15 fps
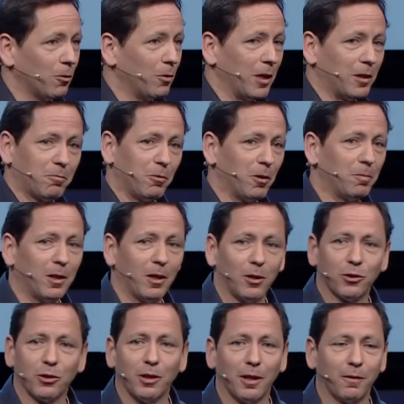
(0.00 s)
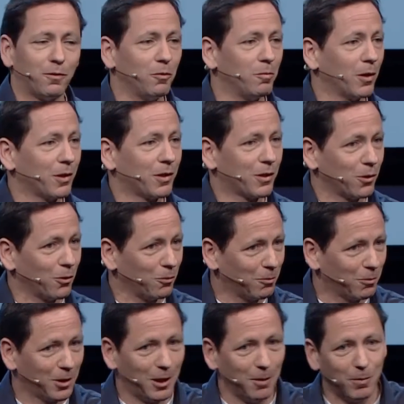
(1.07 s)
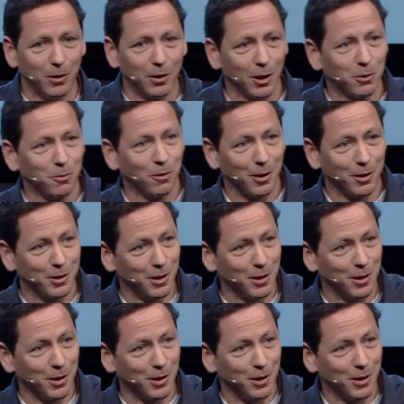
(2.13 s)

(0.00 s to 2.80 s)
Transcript: it will be launched in the next few months, so keep in touch with us and